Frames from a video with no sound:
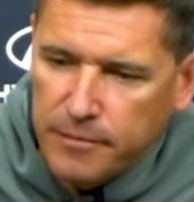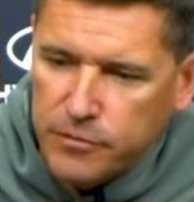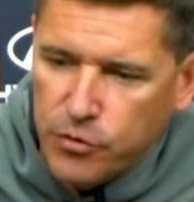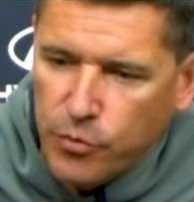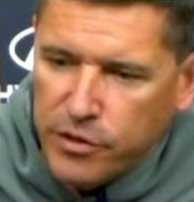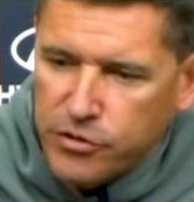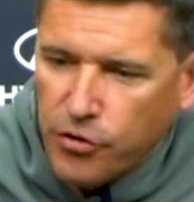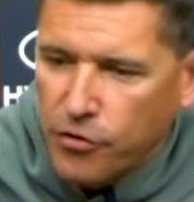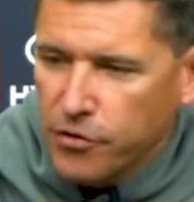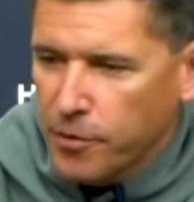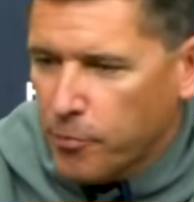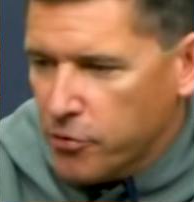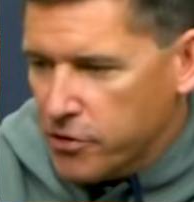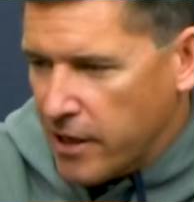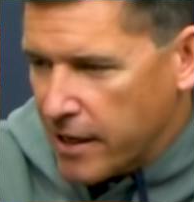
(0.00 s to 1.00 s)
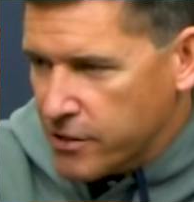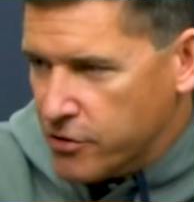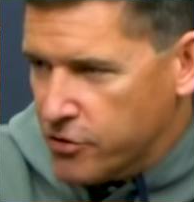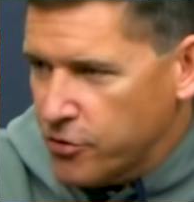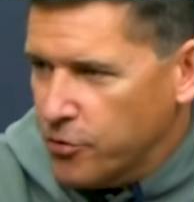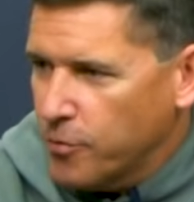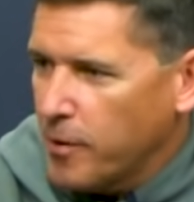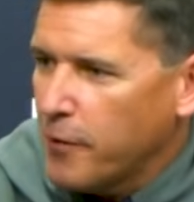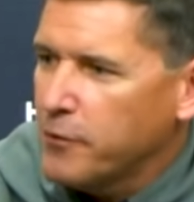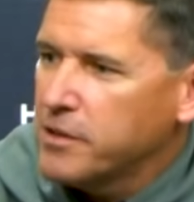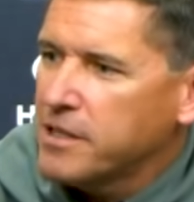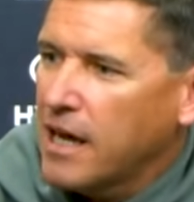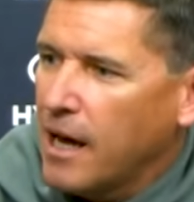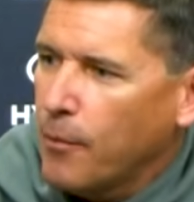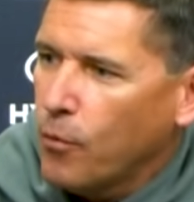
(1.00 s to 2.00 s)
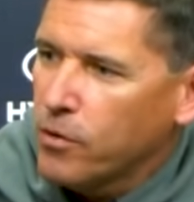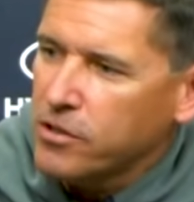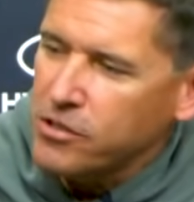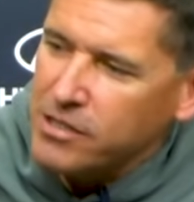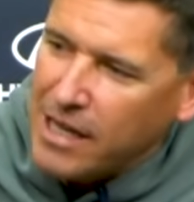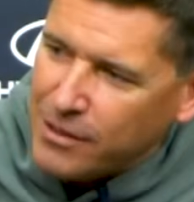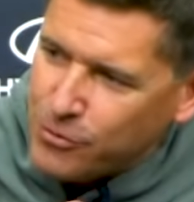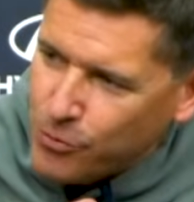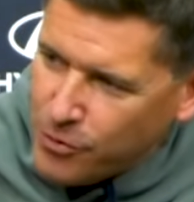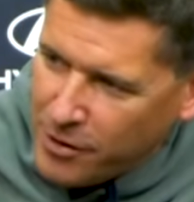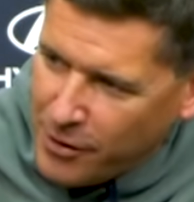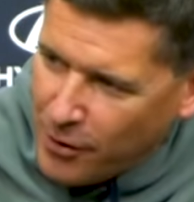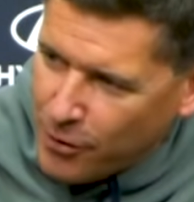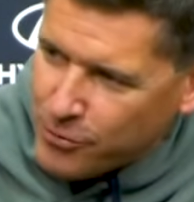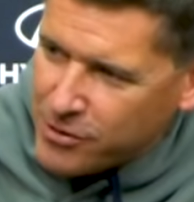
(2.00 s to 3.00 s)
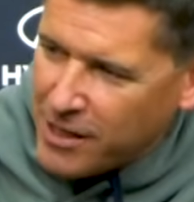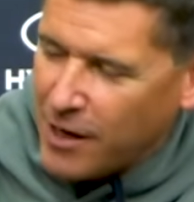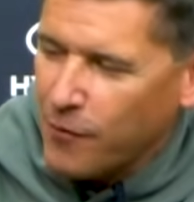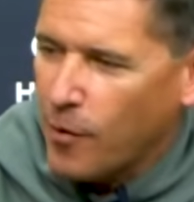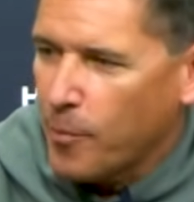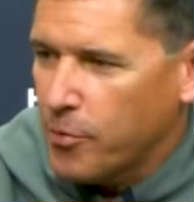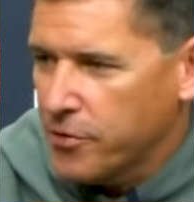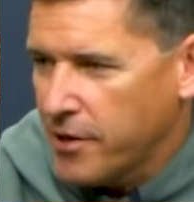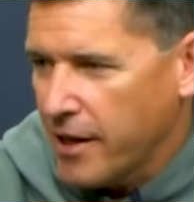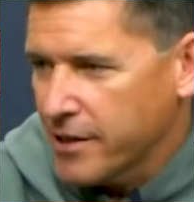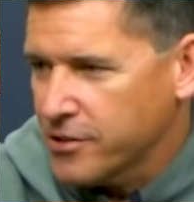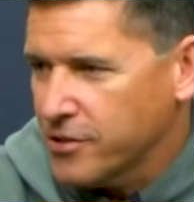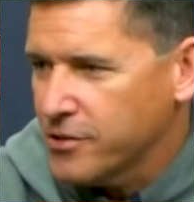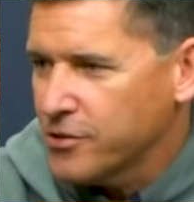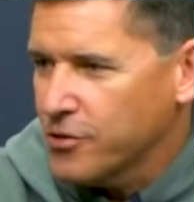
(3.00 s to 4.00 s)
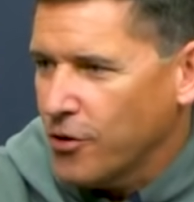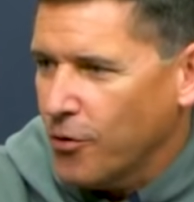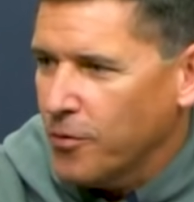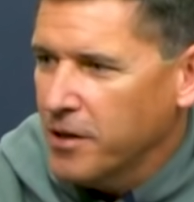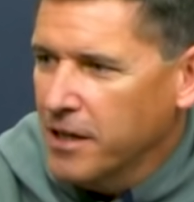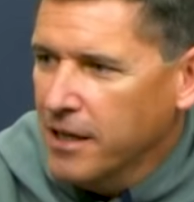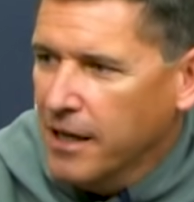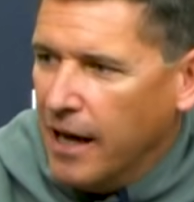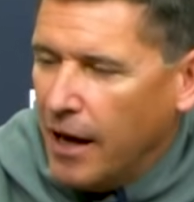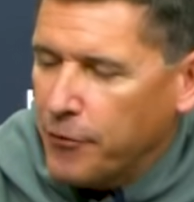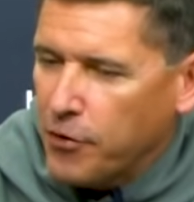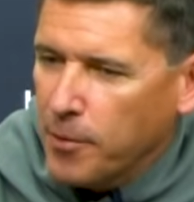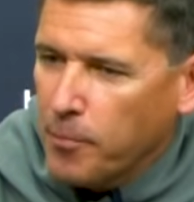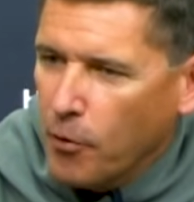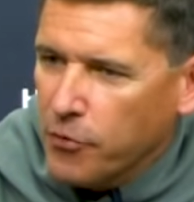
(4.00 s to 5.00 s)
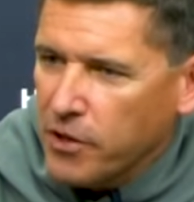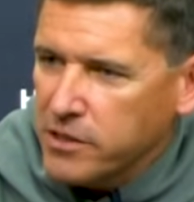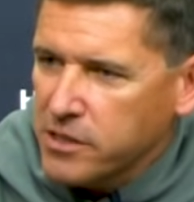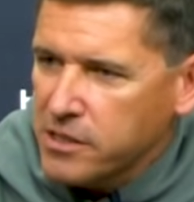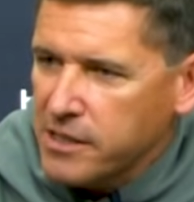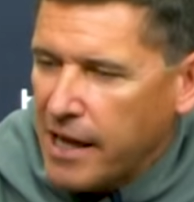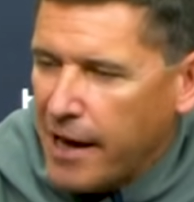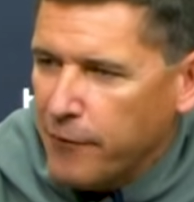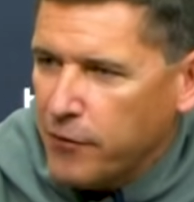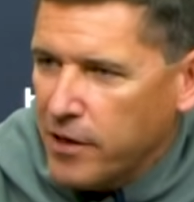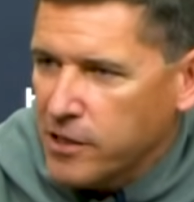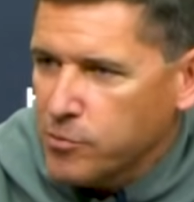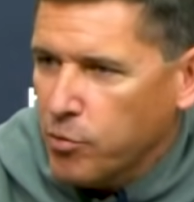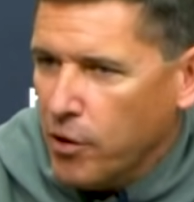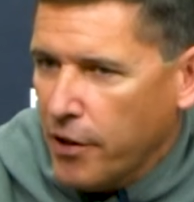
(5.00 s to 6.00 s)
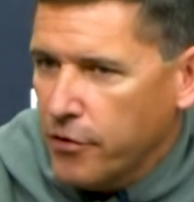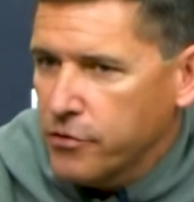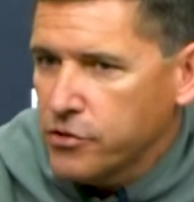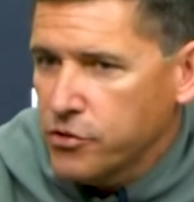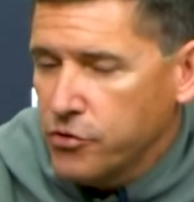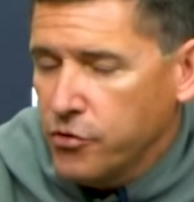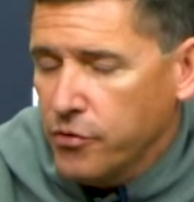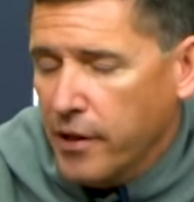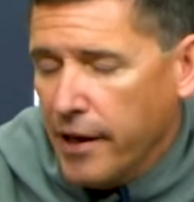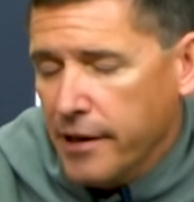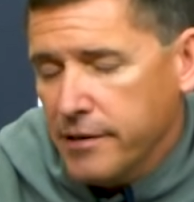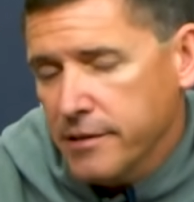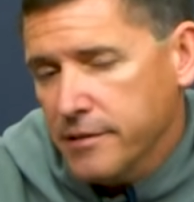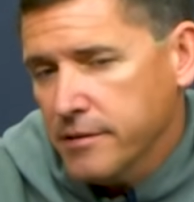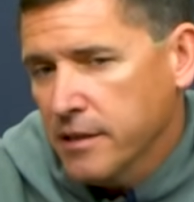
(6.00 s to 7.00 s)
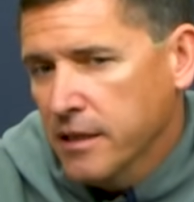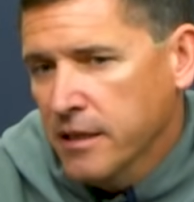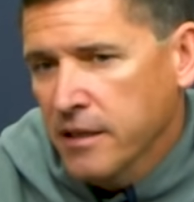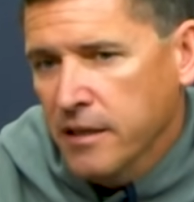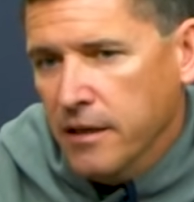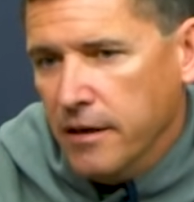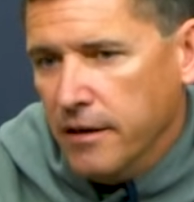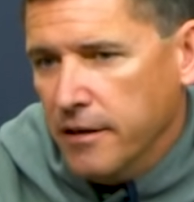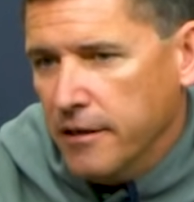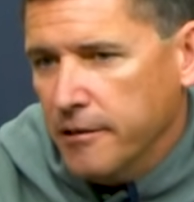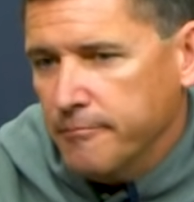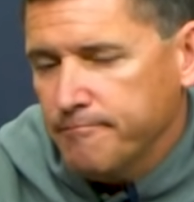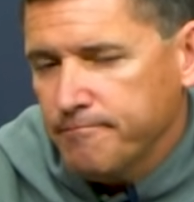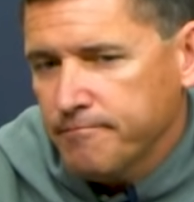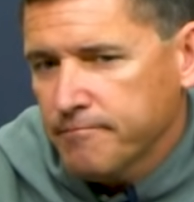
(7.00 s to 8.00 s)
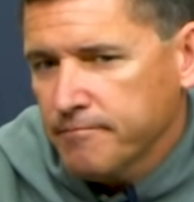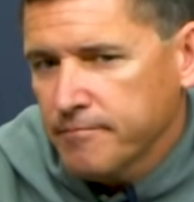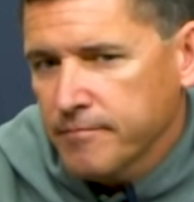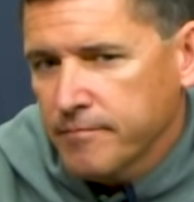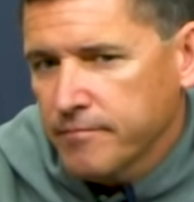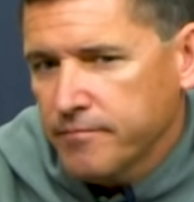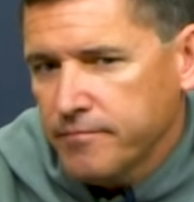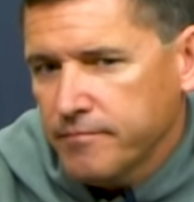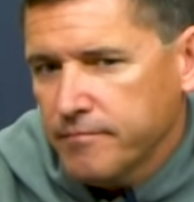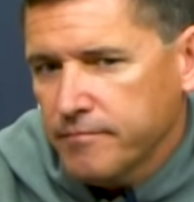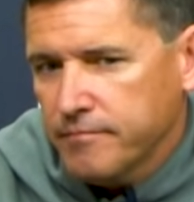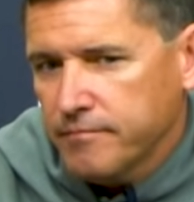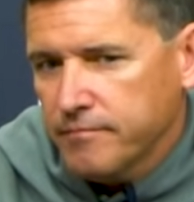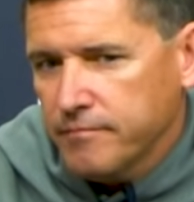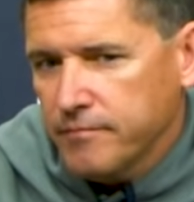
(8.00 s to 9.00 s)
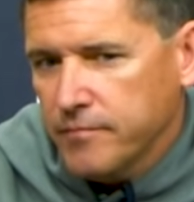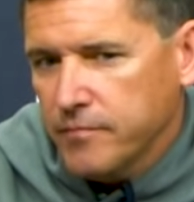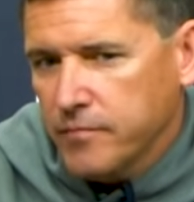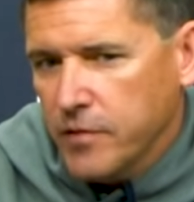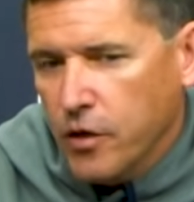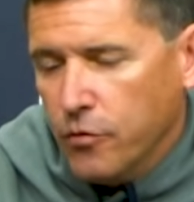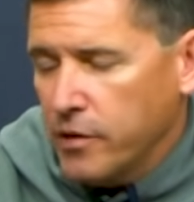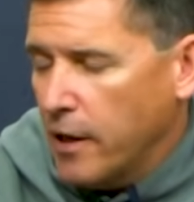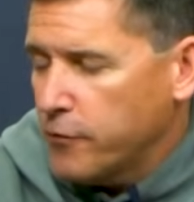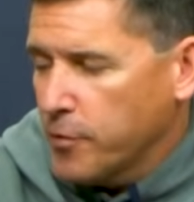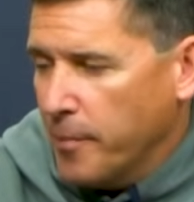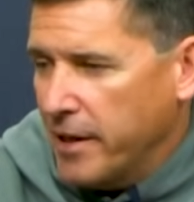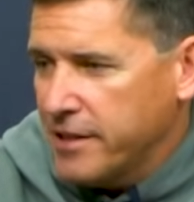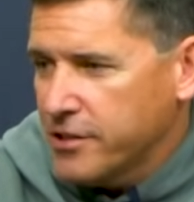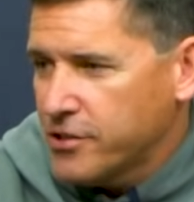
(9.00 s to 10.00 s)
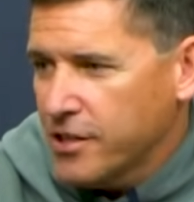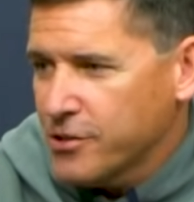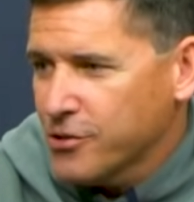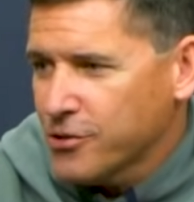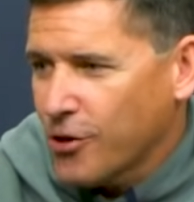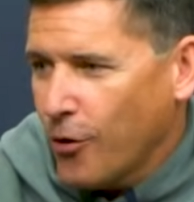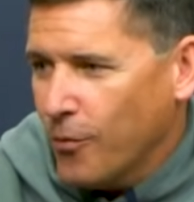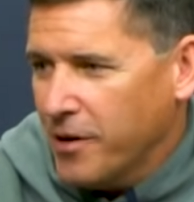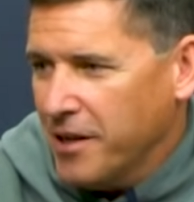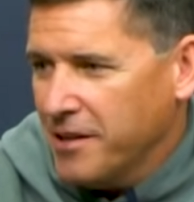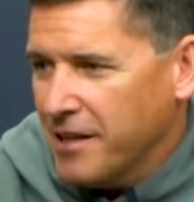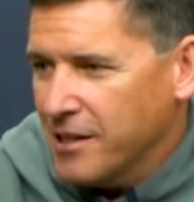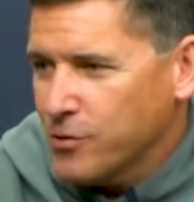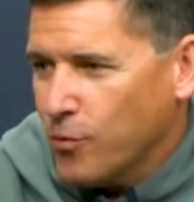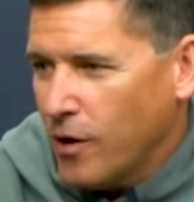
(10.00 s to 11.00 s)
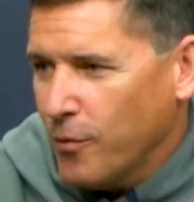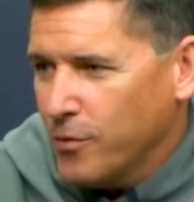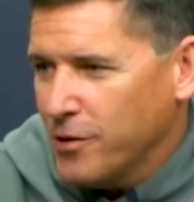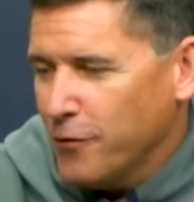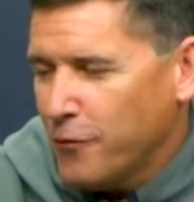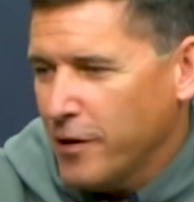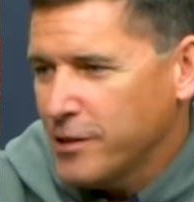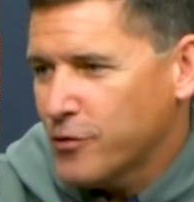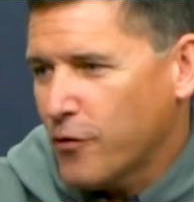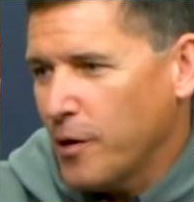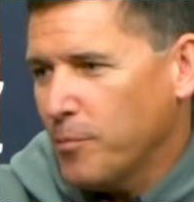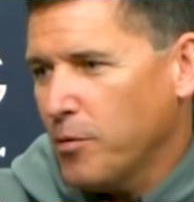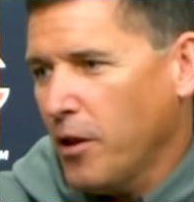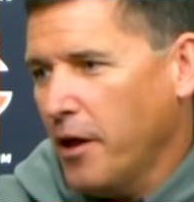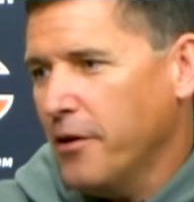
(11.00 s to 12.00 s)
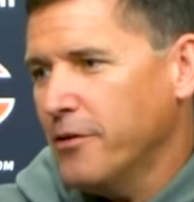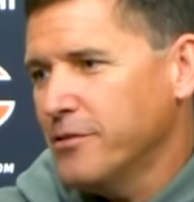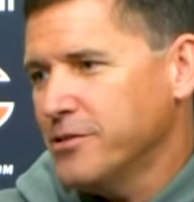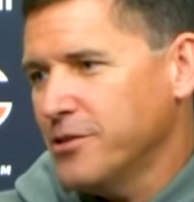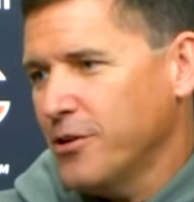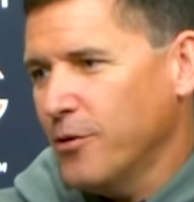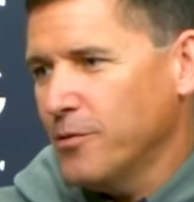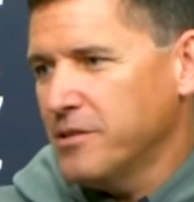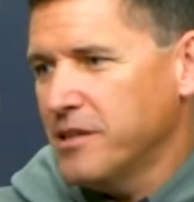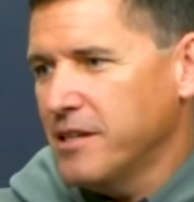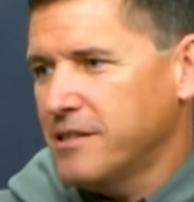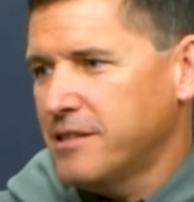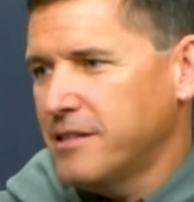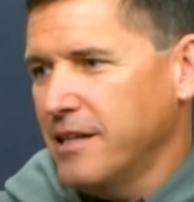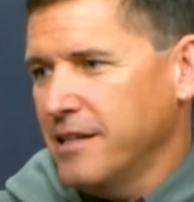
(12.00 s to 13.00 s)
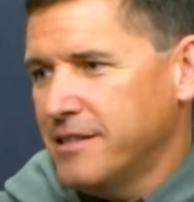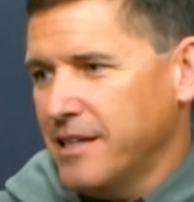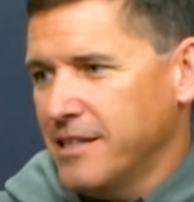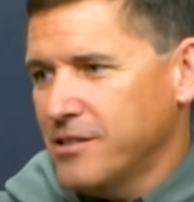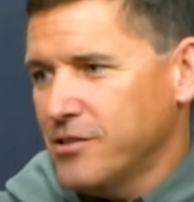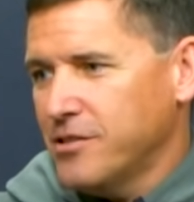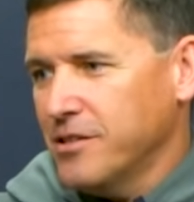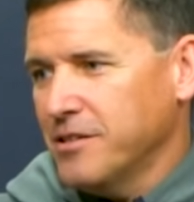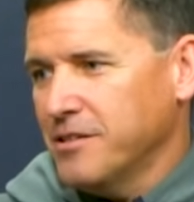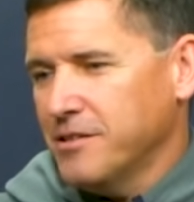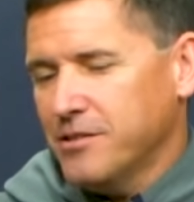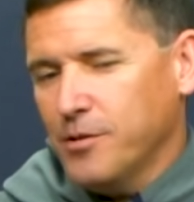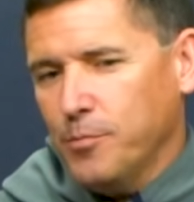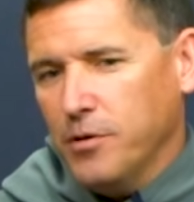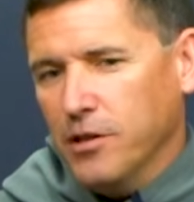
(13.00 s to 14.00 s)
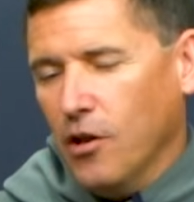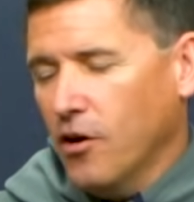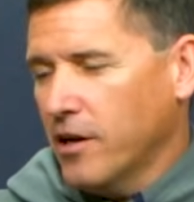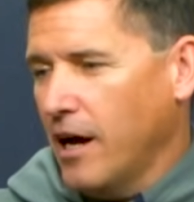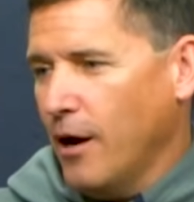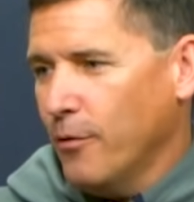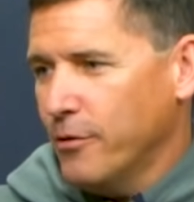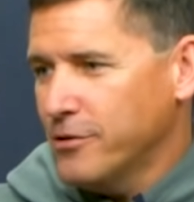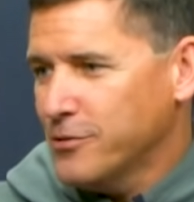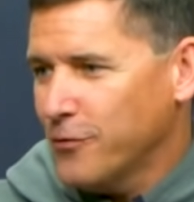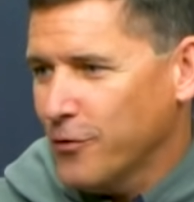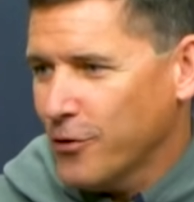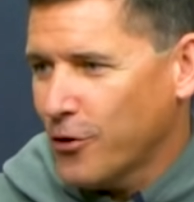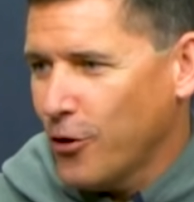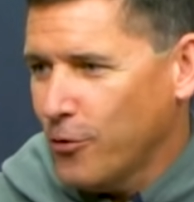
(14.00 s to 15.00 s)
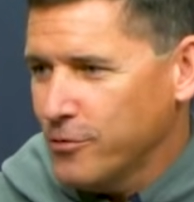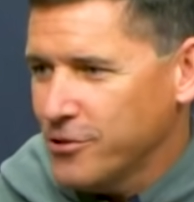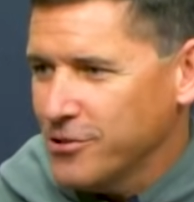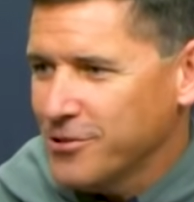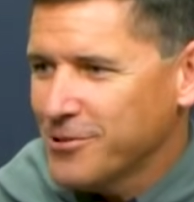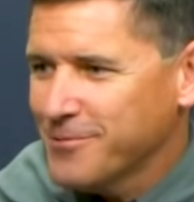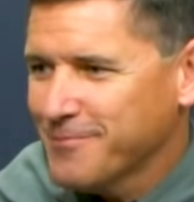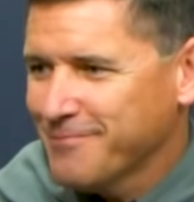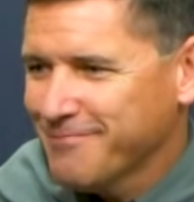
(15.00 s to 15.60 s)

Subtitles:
Do we turn the protection to him every time? What does that do to the other side of our protection? So I think both as a staff and as players, you do that. And, you have to make decisions going in. That's why when you face great players, you know, it tends to be long hours for the coaches.